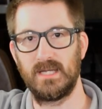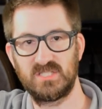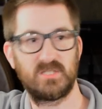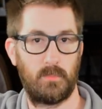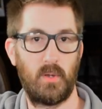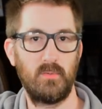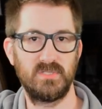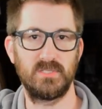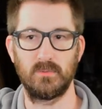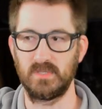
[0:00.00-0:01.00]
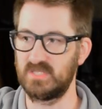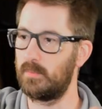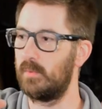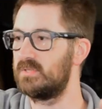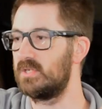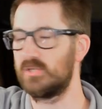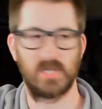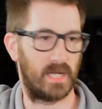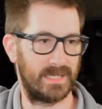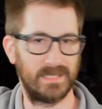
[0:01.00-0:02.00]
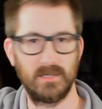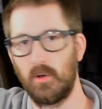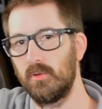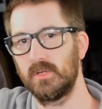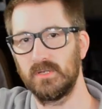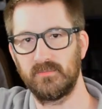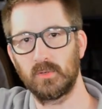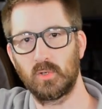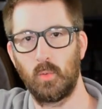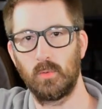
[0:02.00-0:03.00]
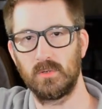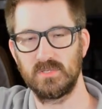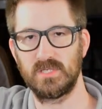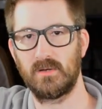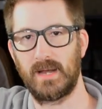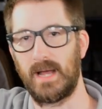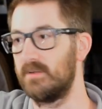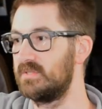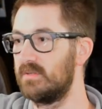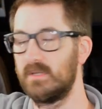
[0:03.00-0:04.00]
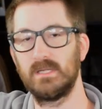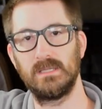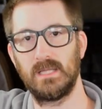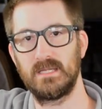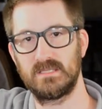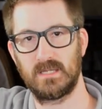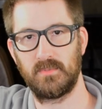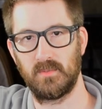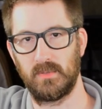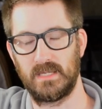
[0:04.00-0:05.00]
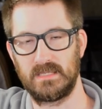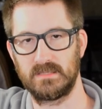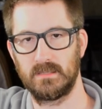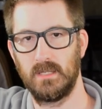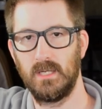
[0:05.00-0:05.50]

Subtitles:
It's supposed to shine in all the different corners of your house so that it lights up the place.